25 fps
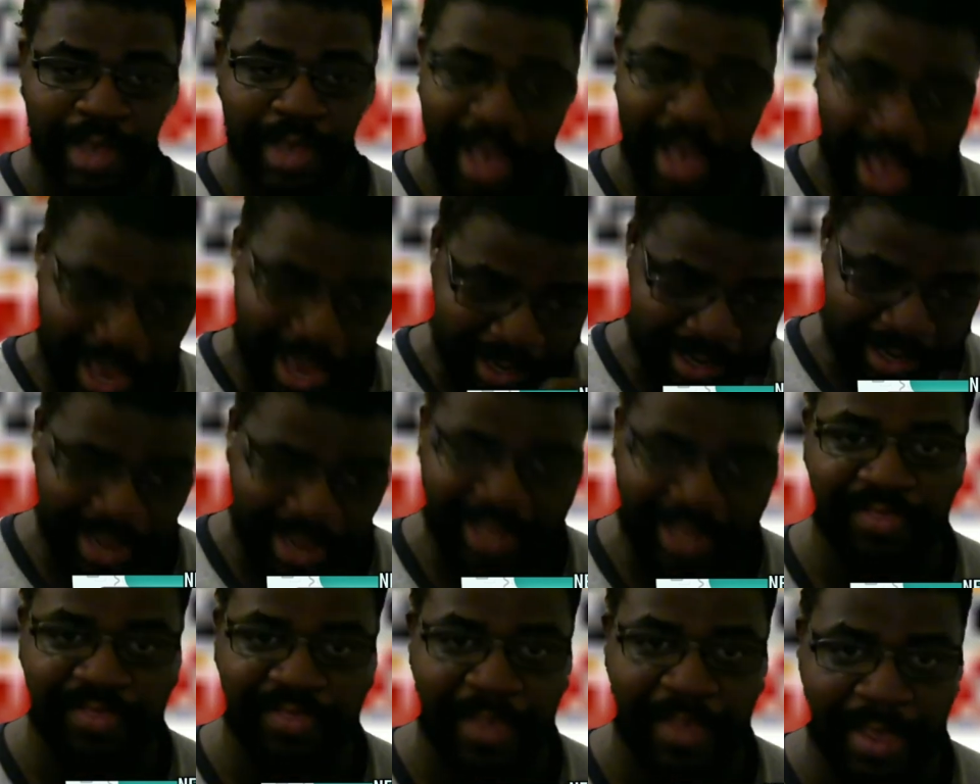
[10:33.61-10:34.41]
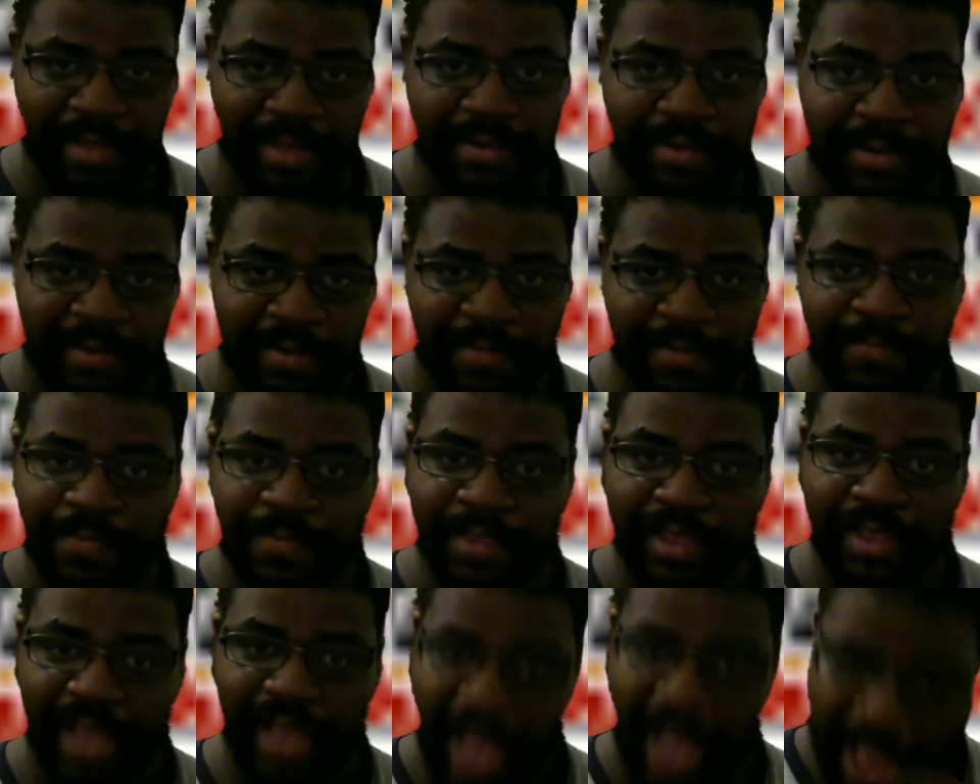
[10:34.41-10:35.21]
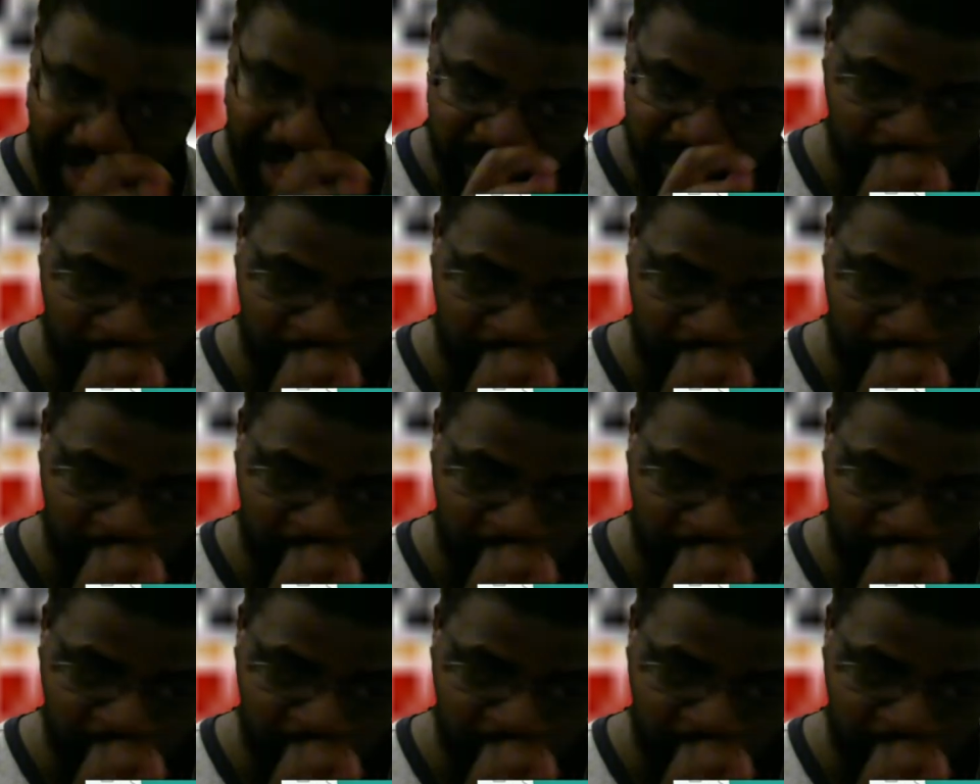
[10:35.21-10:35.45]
I like that. That's the